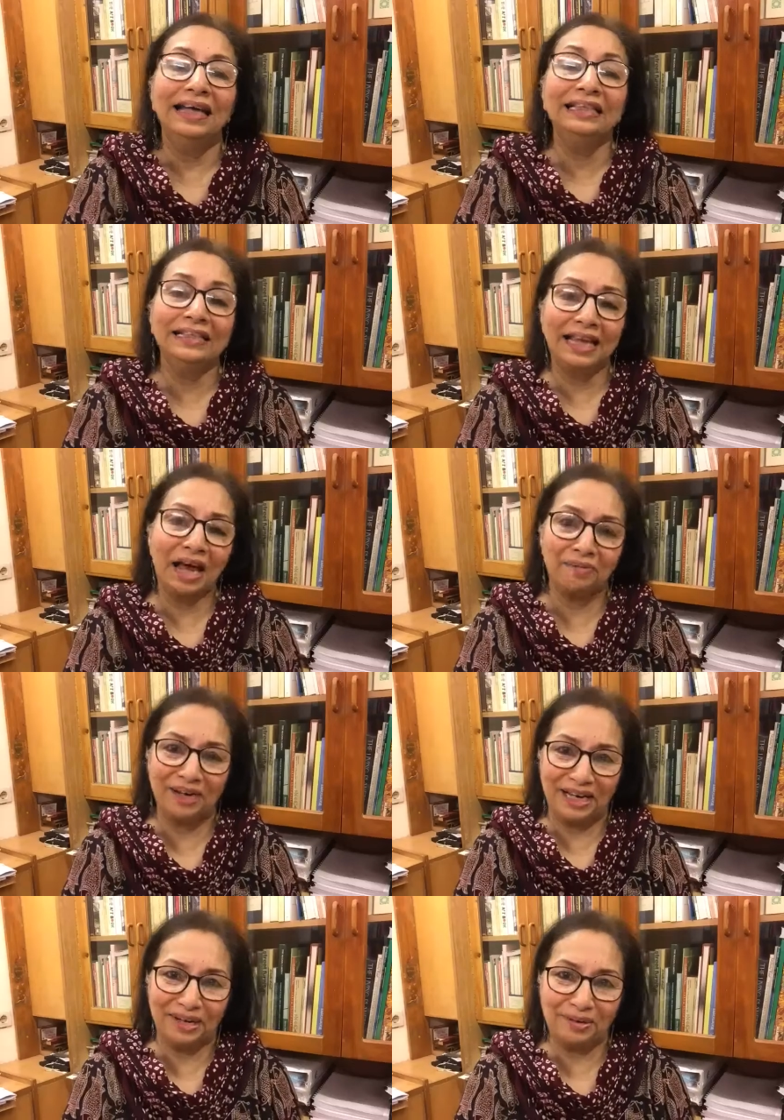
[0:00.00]

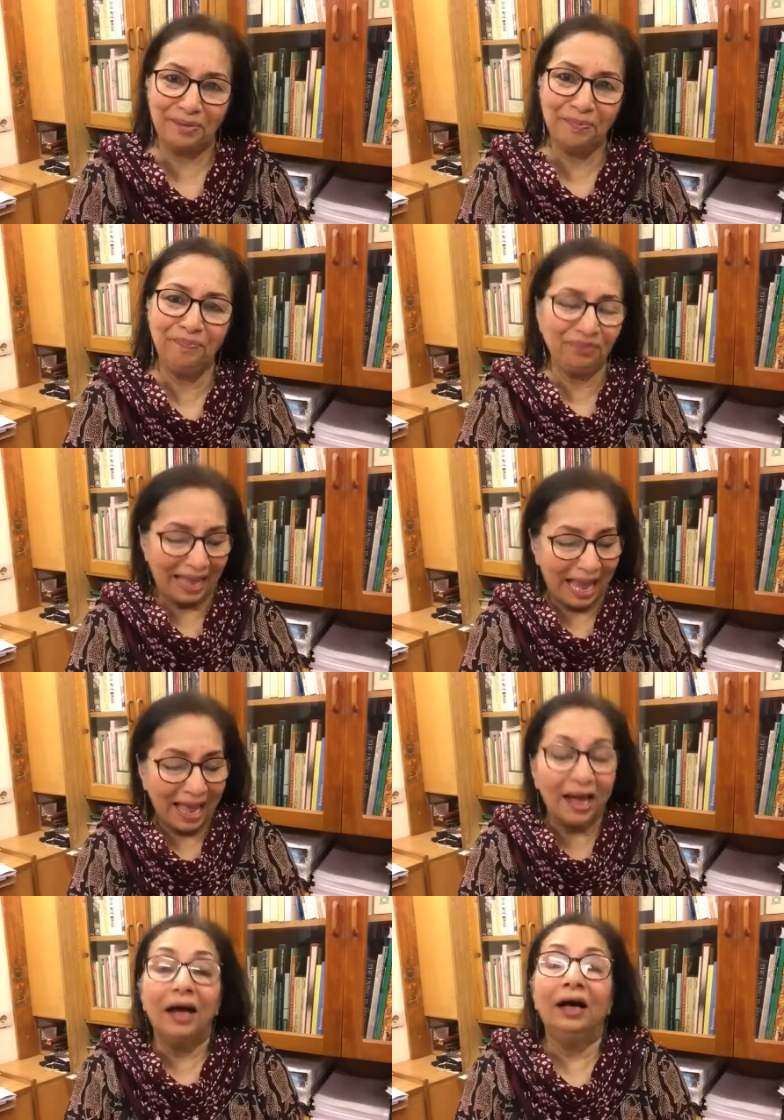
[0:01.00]
Assalamu alaikum.
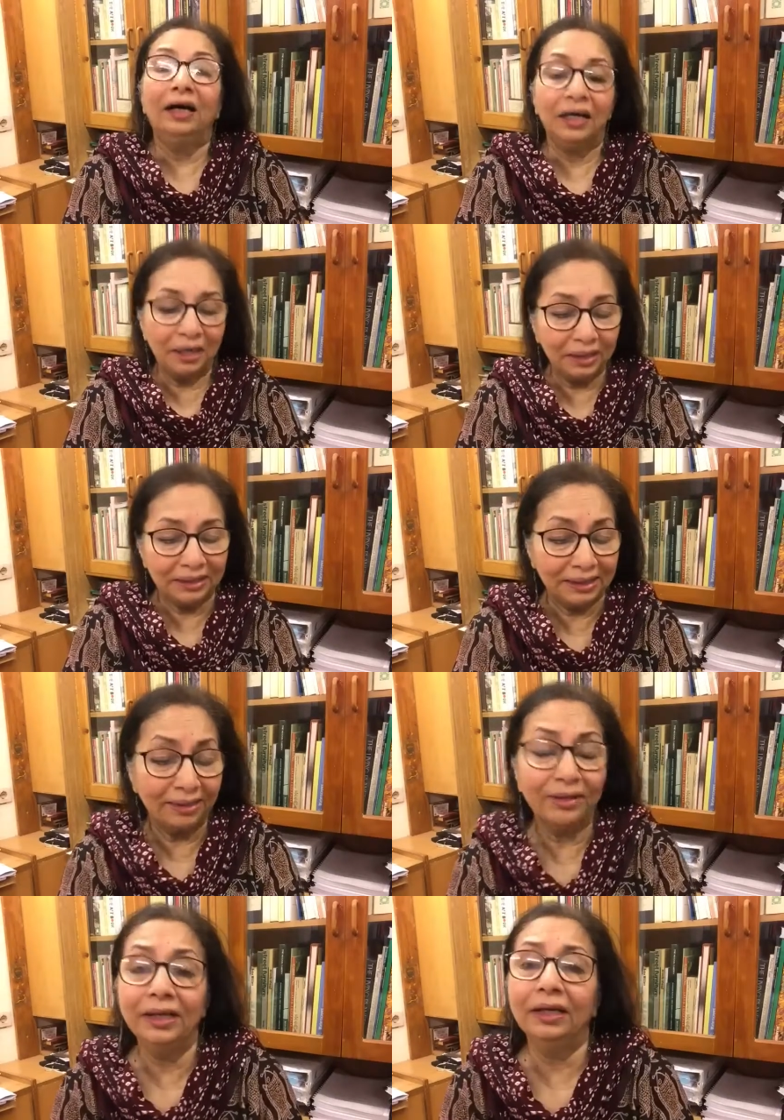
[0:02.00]
Uh,
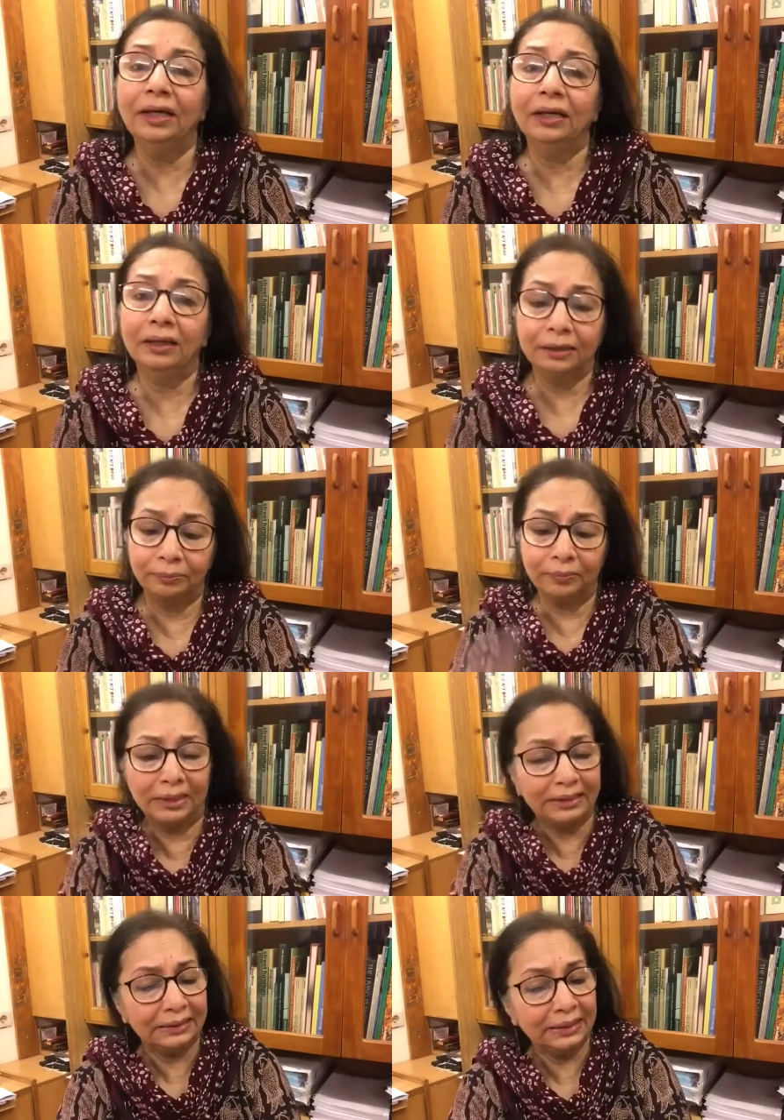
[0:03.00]
children, uh,
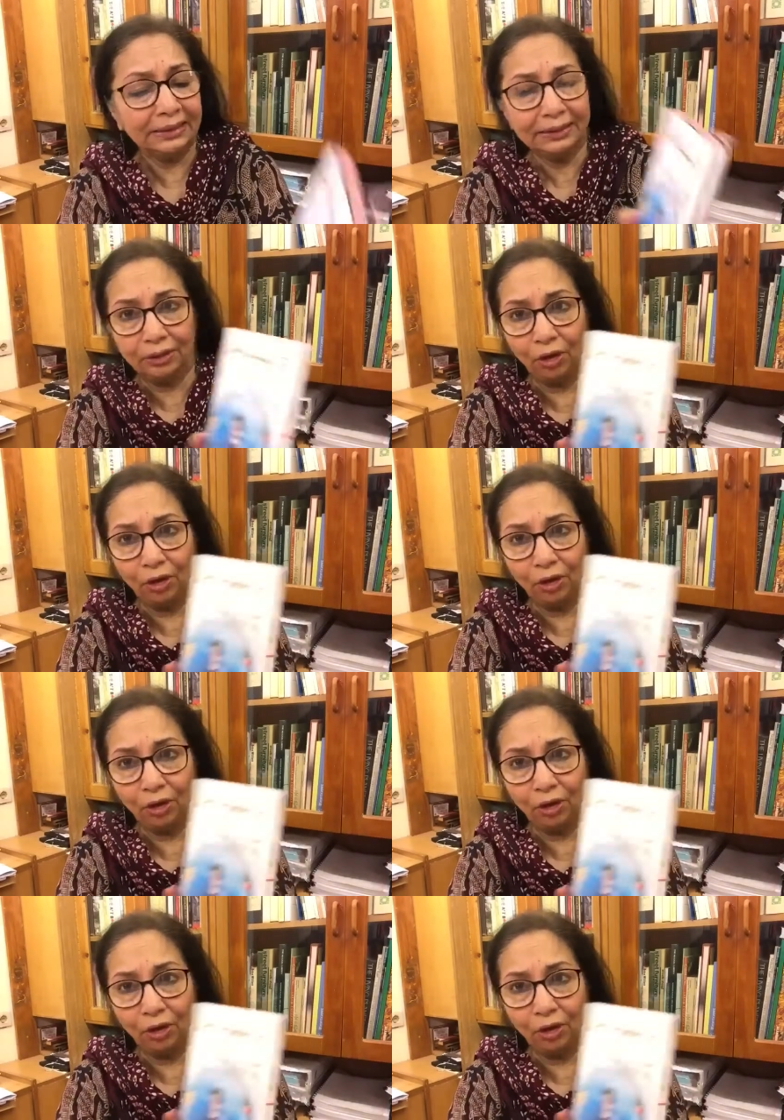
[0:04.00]
this is